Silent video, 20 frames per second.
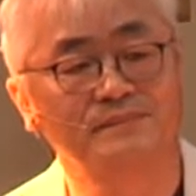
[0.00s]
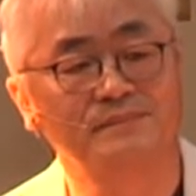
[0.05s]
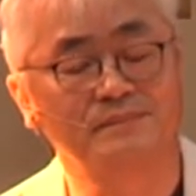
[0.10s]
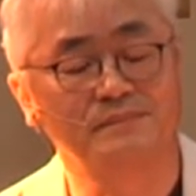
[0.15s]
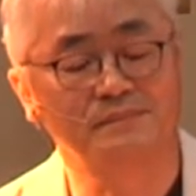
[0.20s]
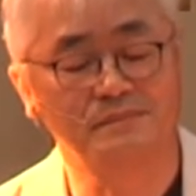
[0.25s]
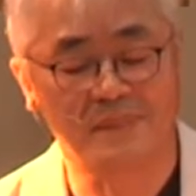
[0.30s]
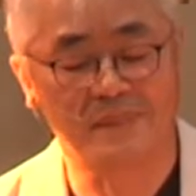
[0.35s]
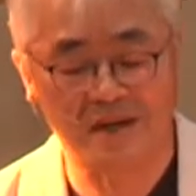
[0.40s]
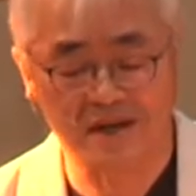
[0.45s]

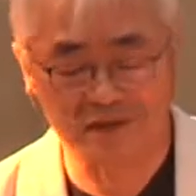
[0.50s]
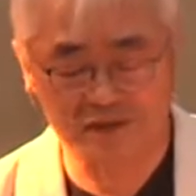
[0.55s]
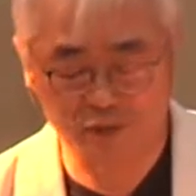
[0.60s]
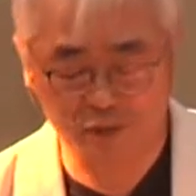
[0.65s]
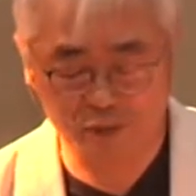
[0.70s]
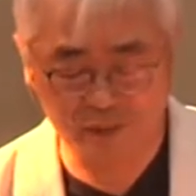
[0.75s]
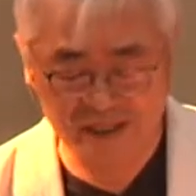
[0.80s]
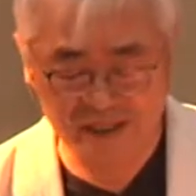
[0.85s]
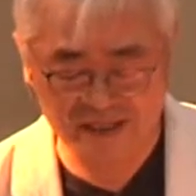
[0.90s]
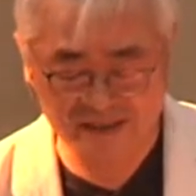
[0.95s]
Mark
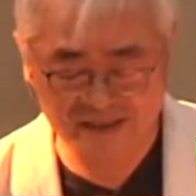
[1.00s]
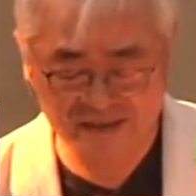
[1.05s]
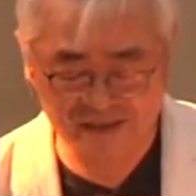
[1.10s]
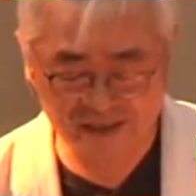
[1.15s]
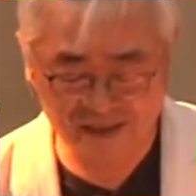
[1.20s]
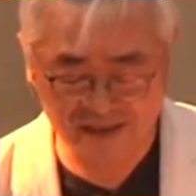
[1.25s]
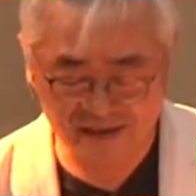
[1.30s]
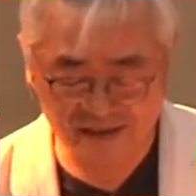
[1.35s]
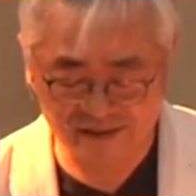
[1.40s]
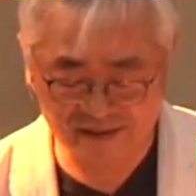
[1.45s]
Twain
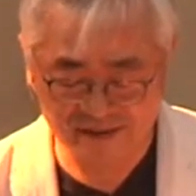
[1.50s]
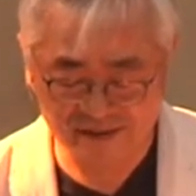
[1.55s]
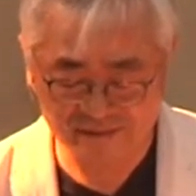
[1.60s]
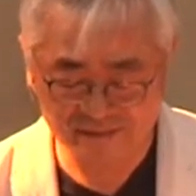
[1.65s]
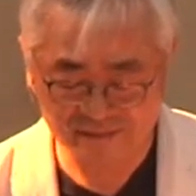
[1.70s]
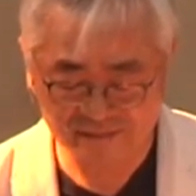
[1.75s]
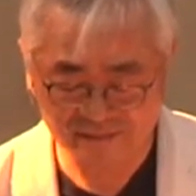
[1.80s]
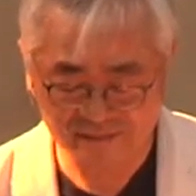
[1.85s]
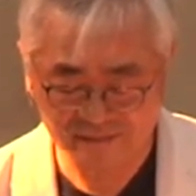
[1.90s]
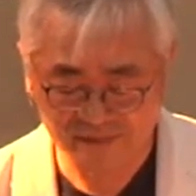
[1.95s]
says,
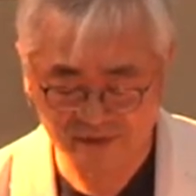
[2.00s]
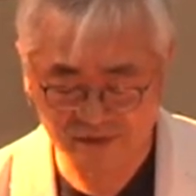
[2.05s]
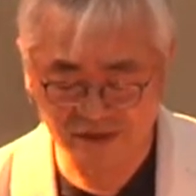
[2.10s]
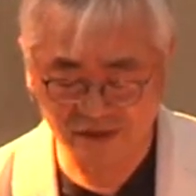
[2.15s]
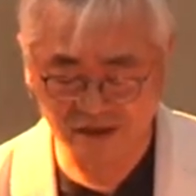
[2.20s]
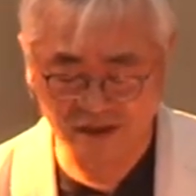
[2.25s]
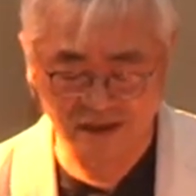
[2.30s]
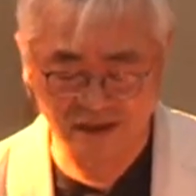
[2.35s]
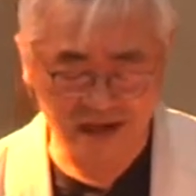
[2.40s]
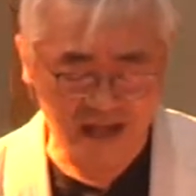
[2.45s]
"The
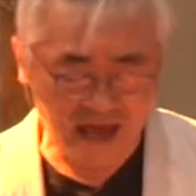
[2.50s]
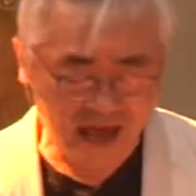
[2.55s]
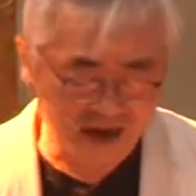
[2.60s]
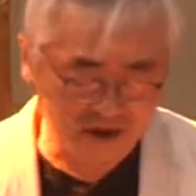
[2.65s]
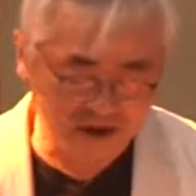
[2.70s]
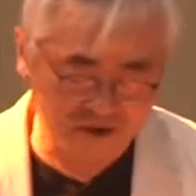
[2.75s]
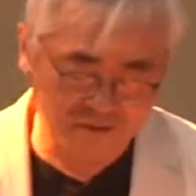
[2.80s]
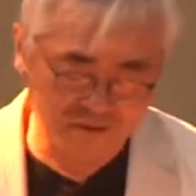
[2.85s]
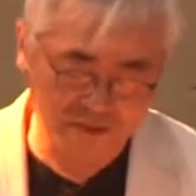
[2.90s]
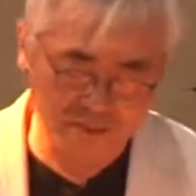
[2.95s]

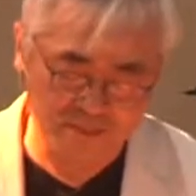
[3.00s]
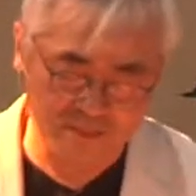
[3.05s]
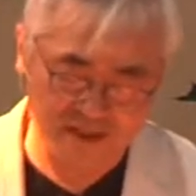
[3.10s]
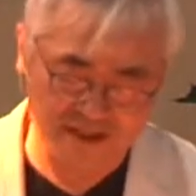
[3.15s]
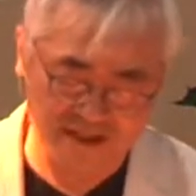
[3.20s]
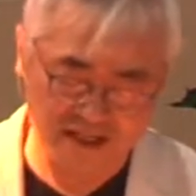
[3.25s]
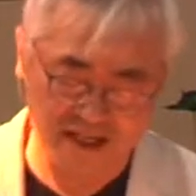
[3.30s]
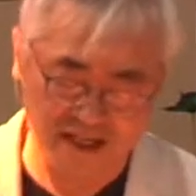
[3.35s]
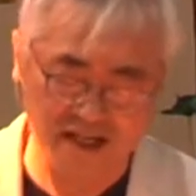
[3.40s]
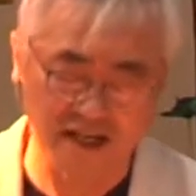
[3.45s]
lack of
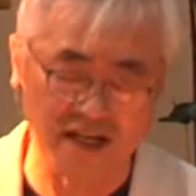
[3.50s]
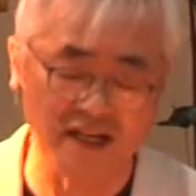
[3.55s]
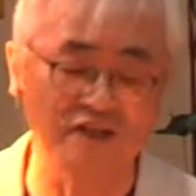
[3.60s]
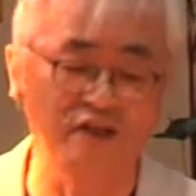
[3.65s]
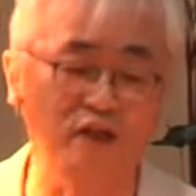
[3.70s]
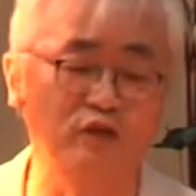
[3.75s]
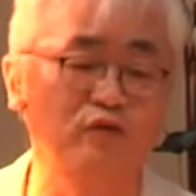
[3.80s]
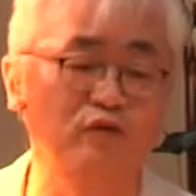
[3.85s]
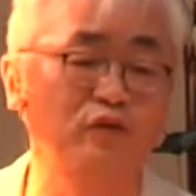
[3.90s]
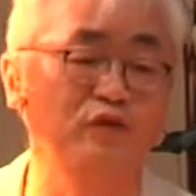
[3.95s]
money is
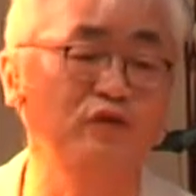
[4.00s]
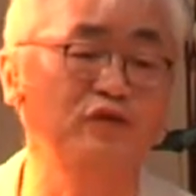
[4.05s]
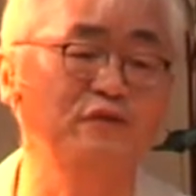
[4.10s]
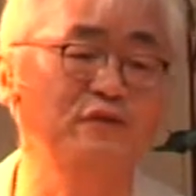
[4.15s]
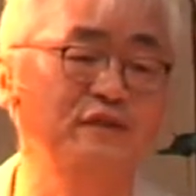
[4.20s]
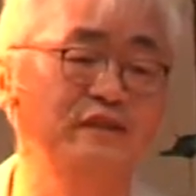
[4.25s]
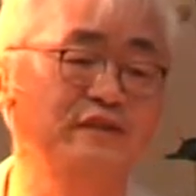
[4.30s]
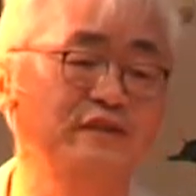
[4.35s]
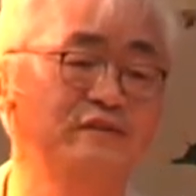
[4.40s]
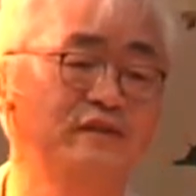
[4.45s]
the root of
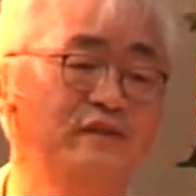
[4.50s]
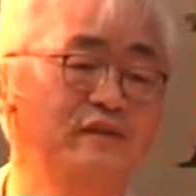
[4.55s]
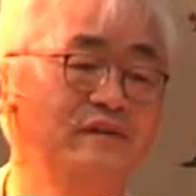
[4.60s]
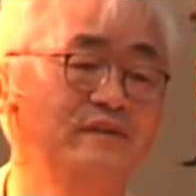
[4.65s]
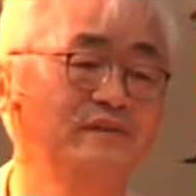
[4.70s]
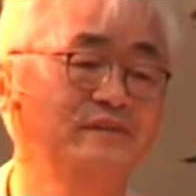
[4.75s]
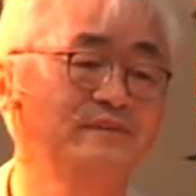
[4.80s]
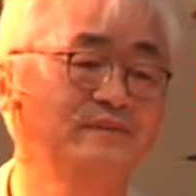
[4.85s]
evil."